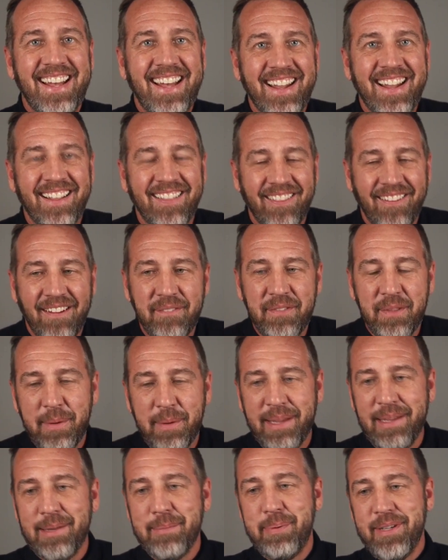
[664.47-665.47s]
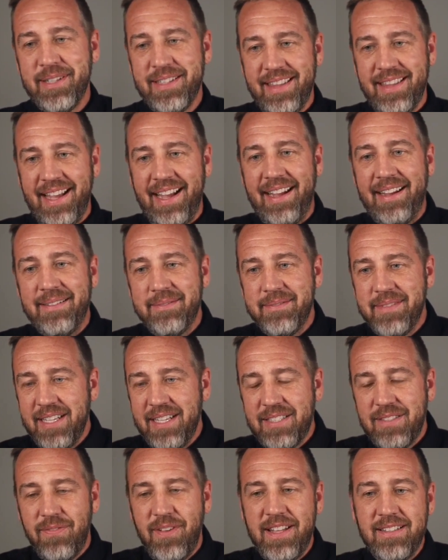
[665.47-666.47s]
And I love the way you put that.
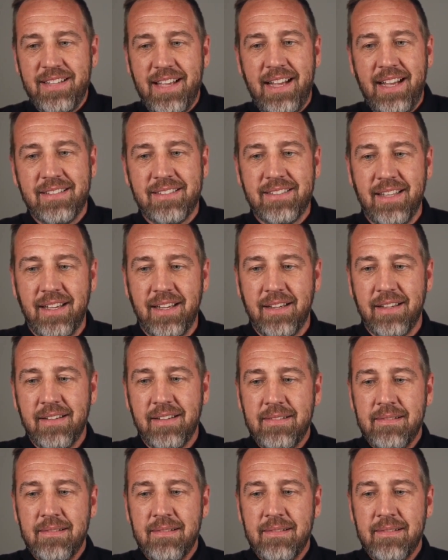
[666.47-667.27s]
That's fantastic.